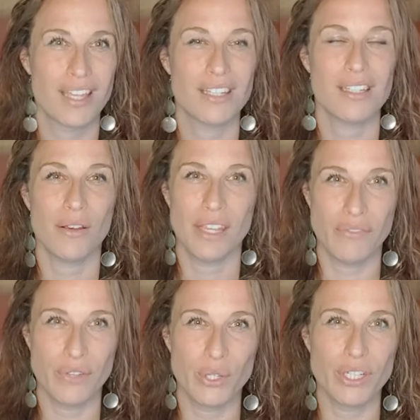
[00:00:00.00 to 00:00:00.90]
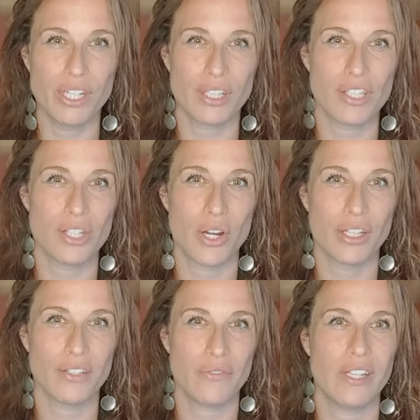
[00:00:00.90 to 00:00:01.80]
So if you're not
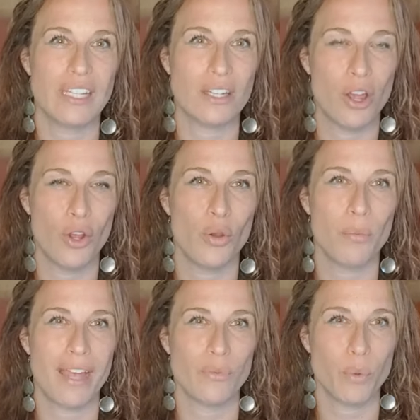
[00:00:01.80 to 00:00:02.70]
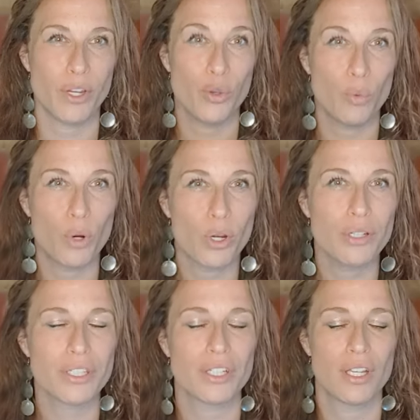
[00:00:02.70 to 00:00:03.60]
starting to feel at home at where you
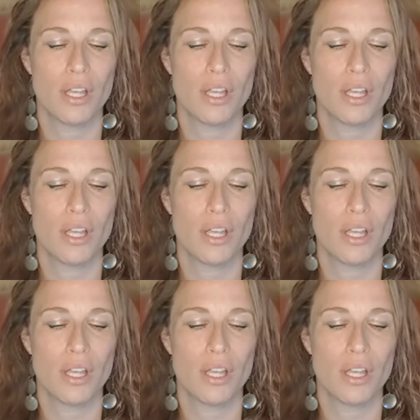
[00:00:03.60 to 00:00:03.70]
work